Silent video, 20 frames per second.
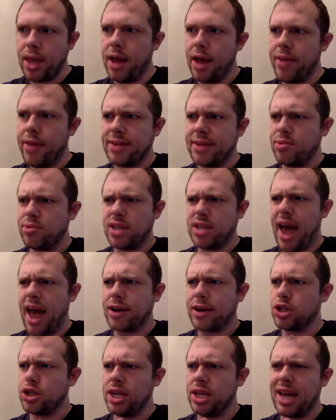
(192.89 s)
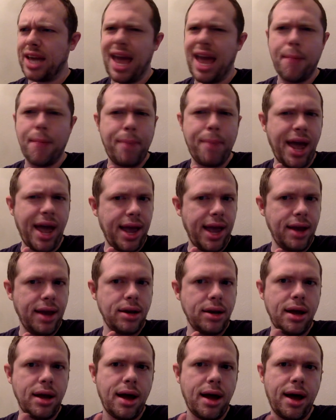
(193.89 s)
And that one's actually a
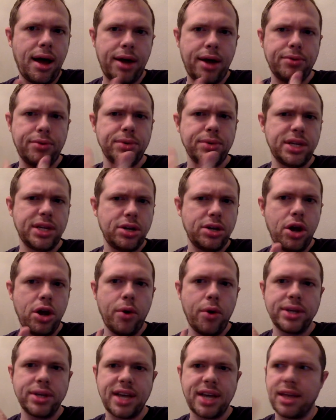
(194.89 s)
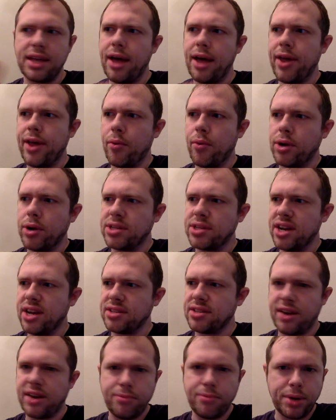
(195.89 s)
campaign. I don't really know exactly how that works yet
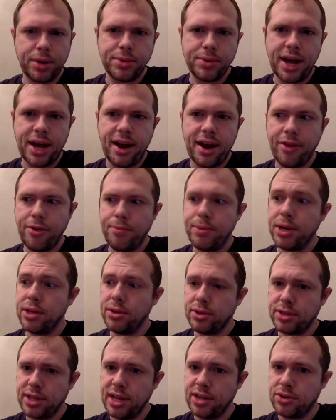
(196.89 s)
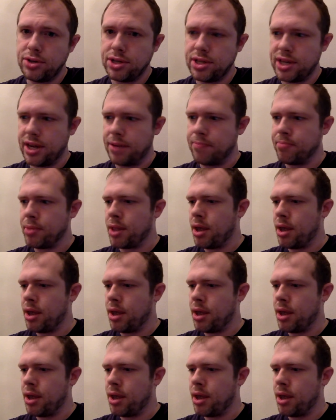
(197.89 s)
because I haven't played with that either, but it looks interesting.